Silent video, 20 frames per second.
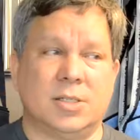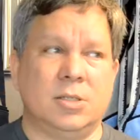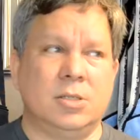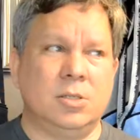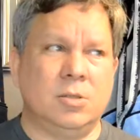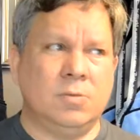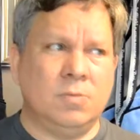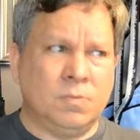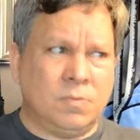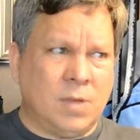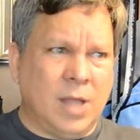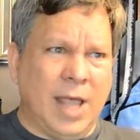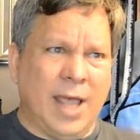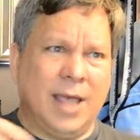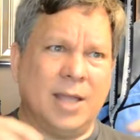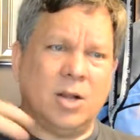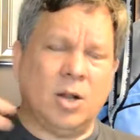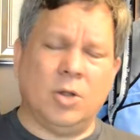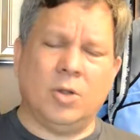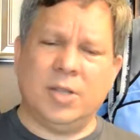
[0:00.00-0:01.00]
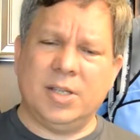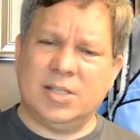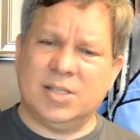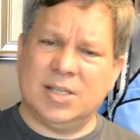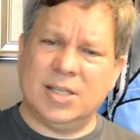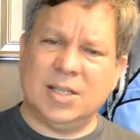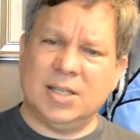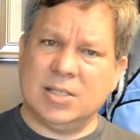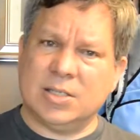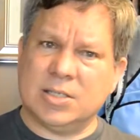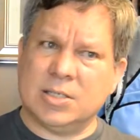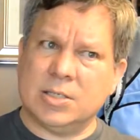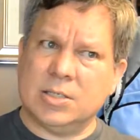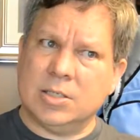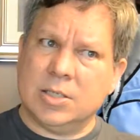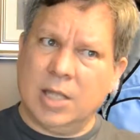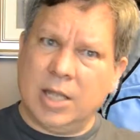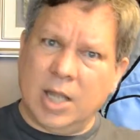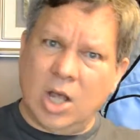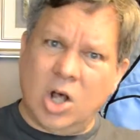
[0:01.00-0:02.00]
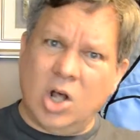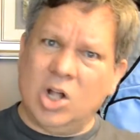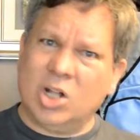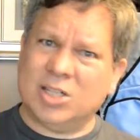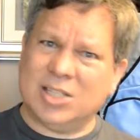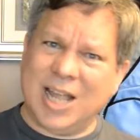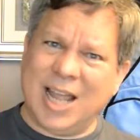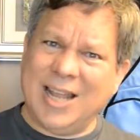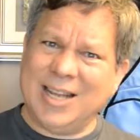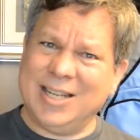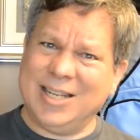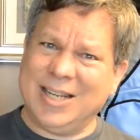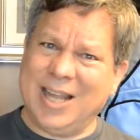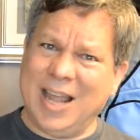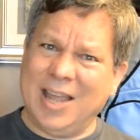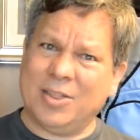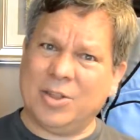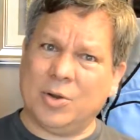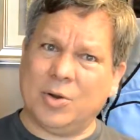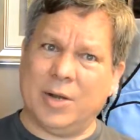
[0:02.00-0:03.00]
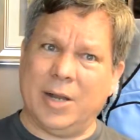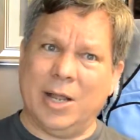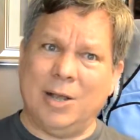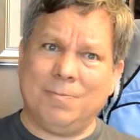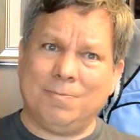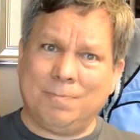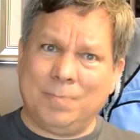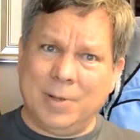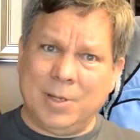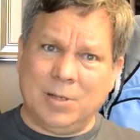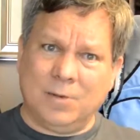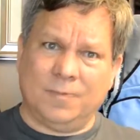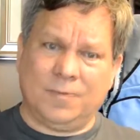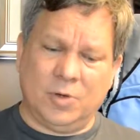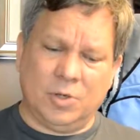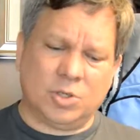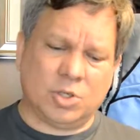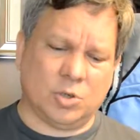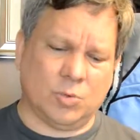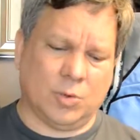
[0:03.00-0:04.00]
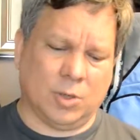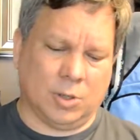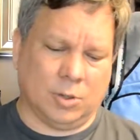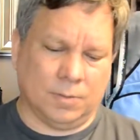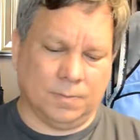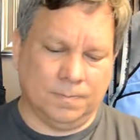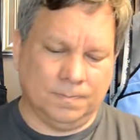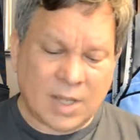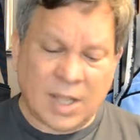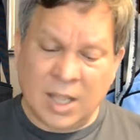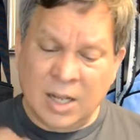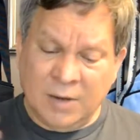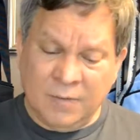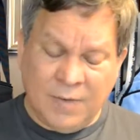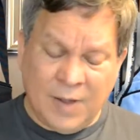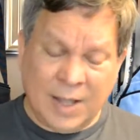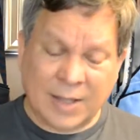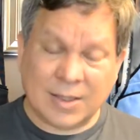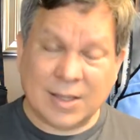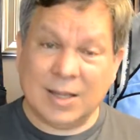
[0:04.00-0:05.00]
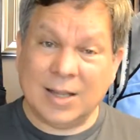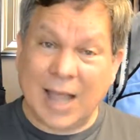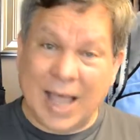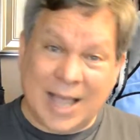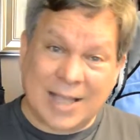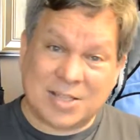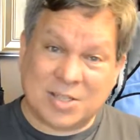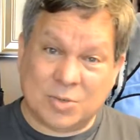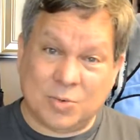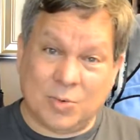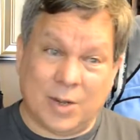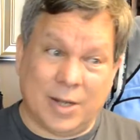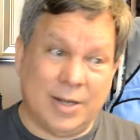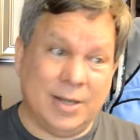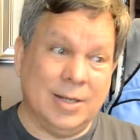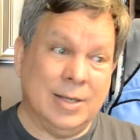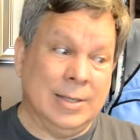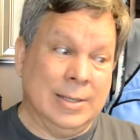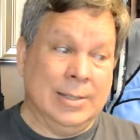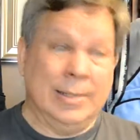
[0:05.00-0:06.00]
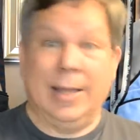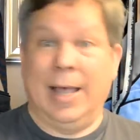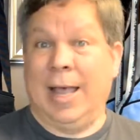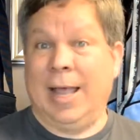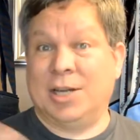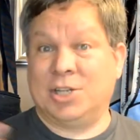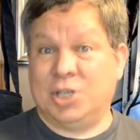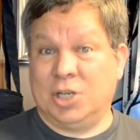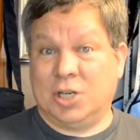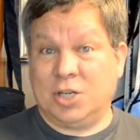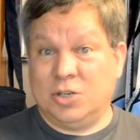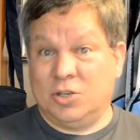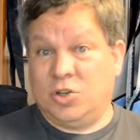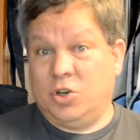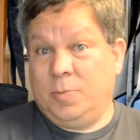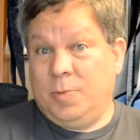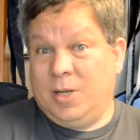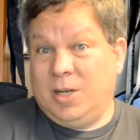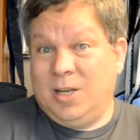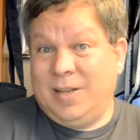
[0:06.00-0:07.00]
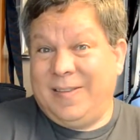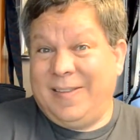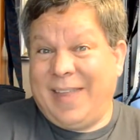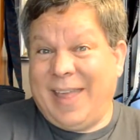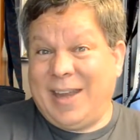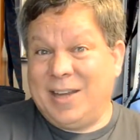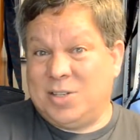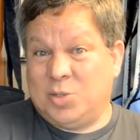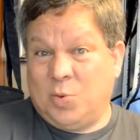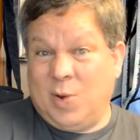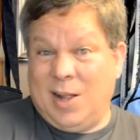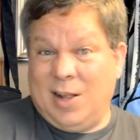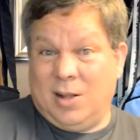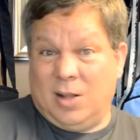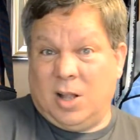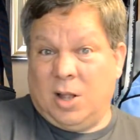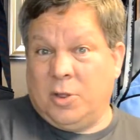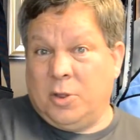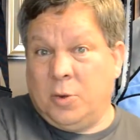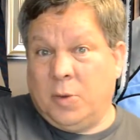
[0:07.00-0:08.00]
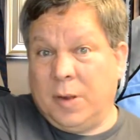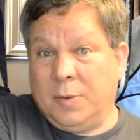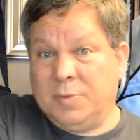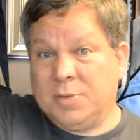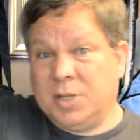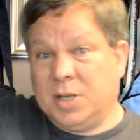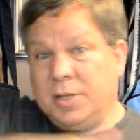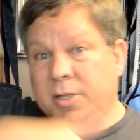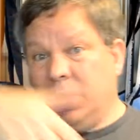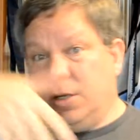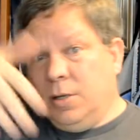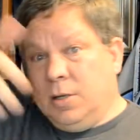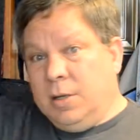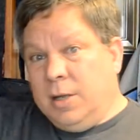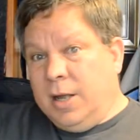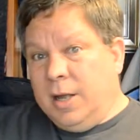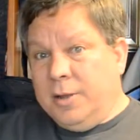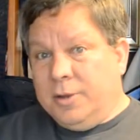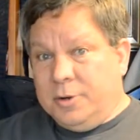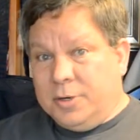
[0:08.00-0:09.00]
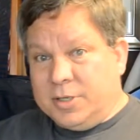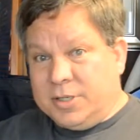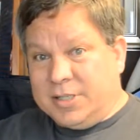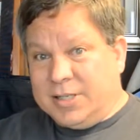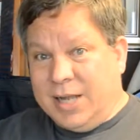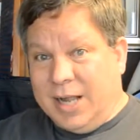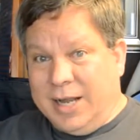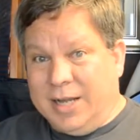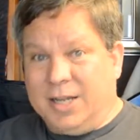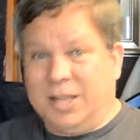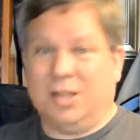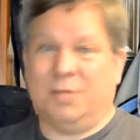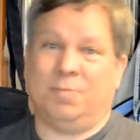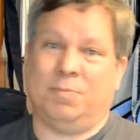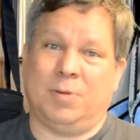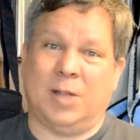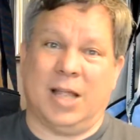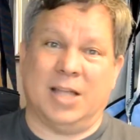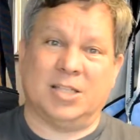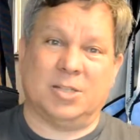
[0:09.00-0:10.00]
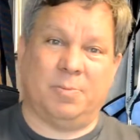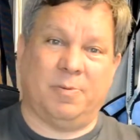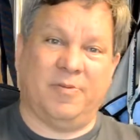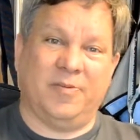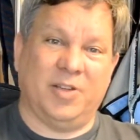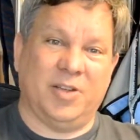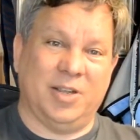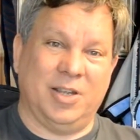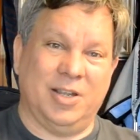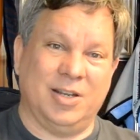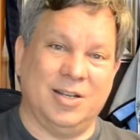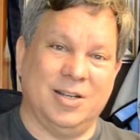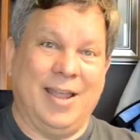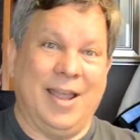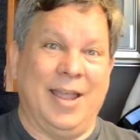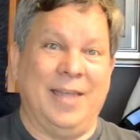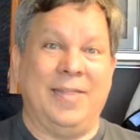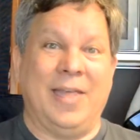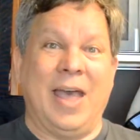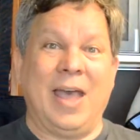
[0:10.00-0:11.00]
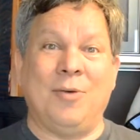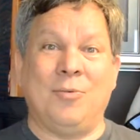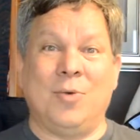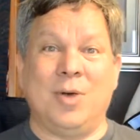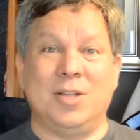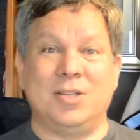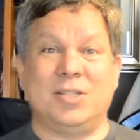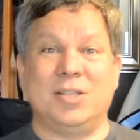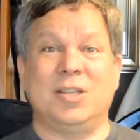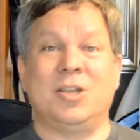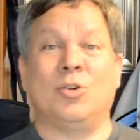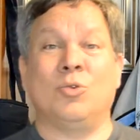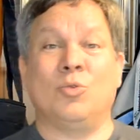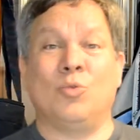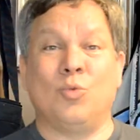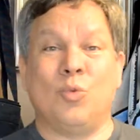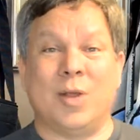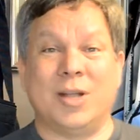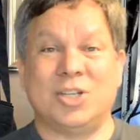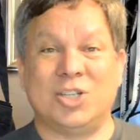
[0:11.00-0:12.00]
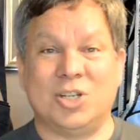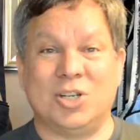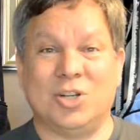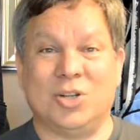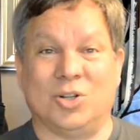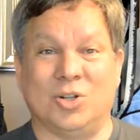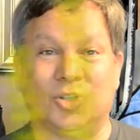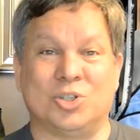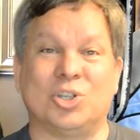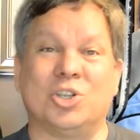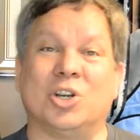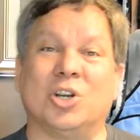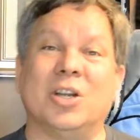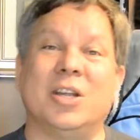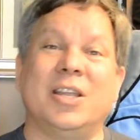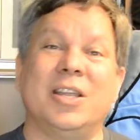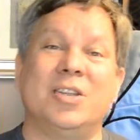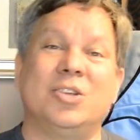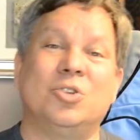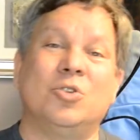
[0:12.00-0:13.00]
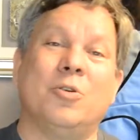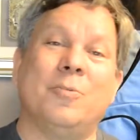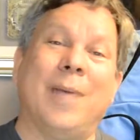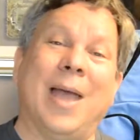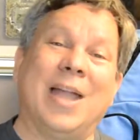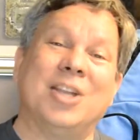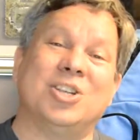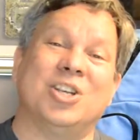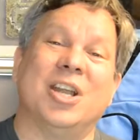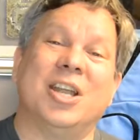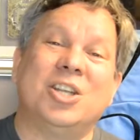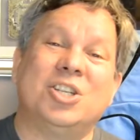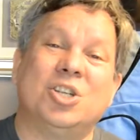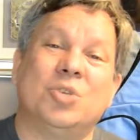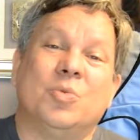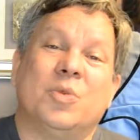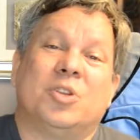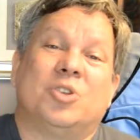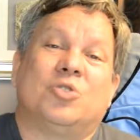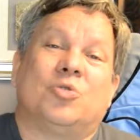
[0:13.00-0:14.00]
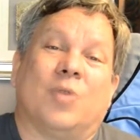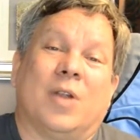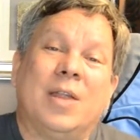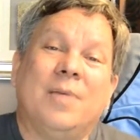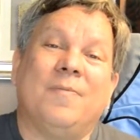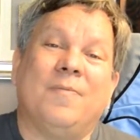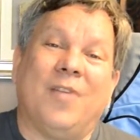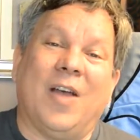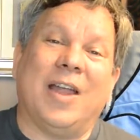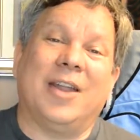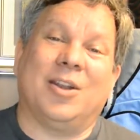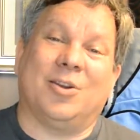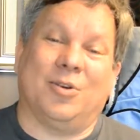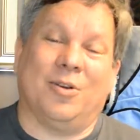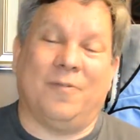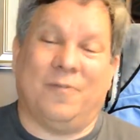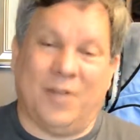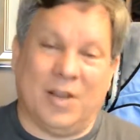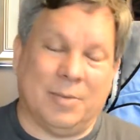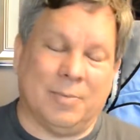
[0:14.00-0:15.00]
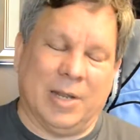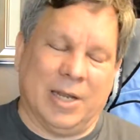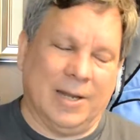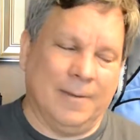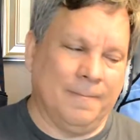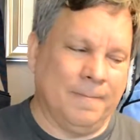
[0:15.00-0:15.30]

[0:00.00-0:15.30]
You had all these things and they all tied together and helped build Future World. And in fact, the last one actually contributed to that as well, although it was on the other side of the Plaza Pavilion, and that was the original Journey into Imagination with Dreamfinder and Figment.